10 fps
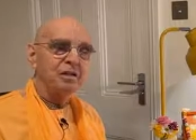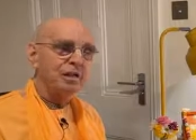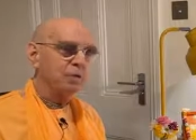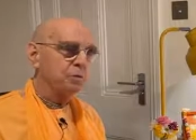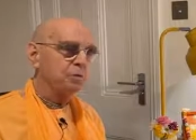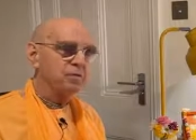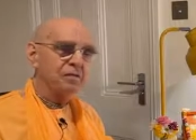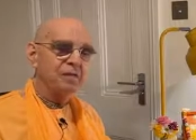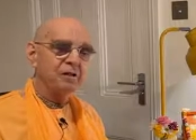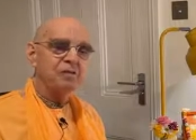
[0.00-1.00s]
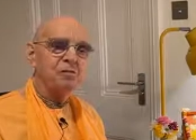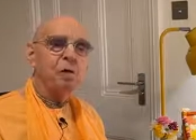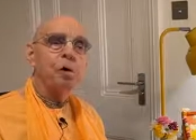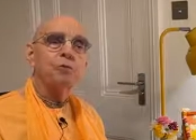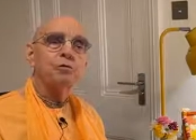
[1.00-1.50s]
and you will see that it's
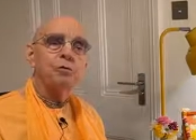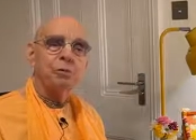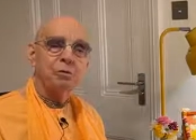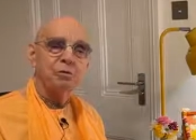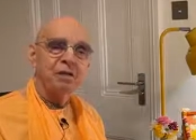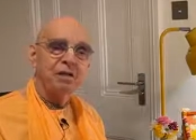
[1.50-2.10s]
all true.